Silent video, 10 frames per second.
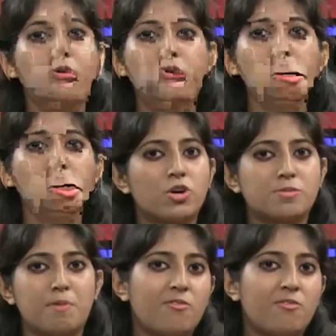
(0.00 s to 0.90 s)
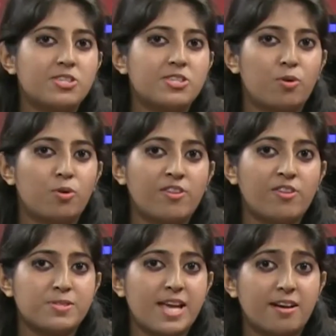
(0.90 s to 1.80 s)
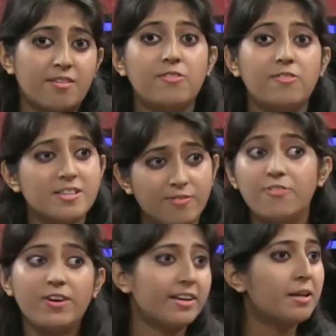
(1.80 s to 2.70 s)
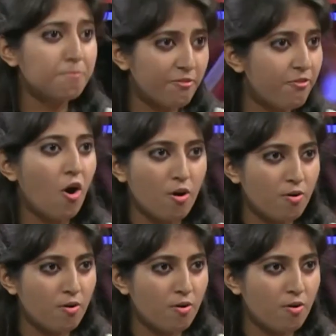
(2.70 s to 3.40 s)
And who knows, maybe we'll just pull off an upset. We've defeated them before.